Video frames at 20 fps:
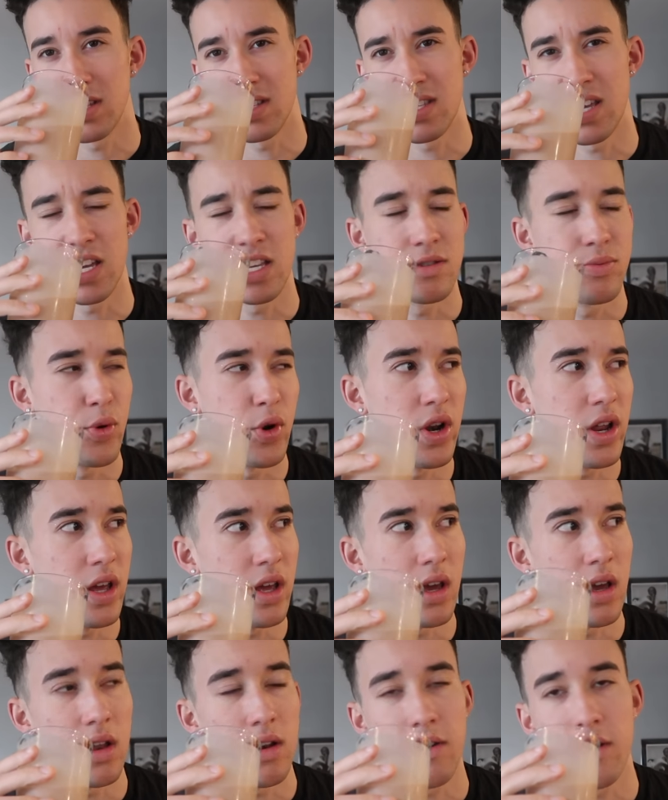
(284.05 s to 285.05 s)
It tastes pretty
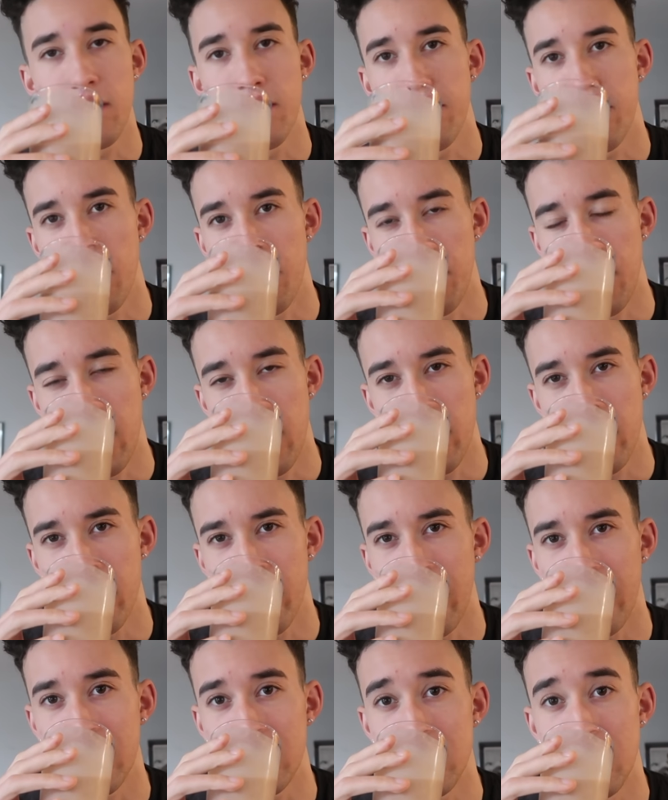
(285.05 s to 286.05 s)
good compared to
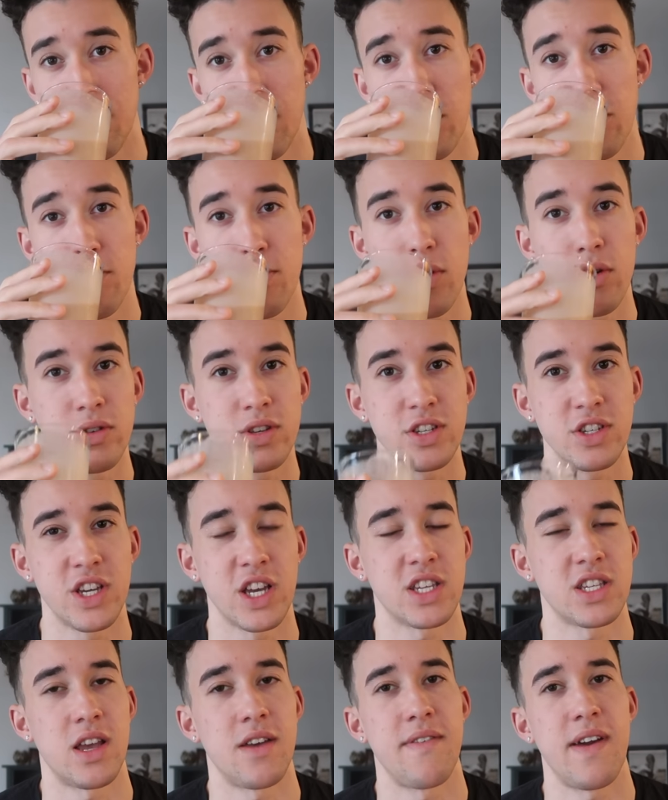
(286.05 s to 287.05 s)
like some other protein
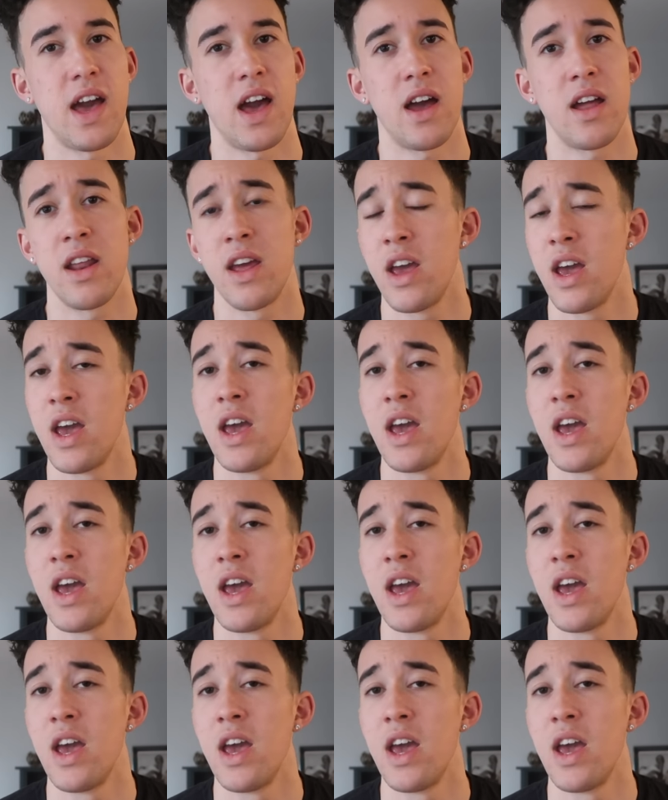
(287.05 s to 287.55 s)
shakes I've had.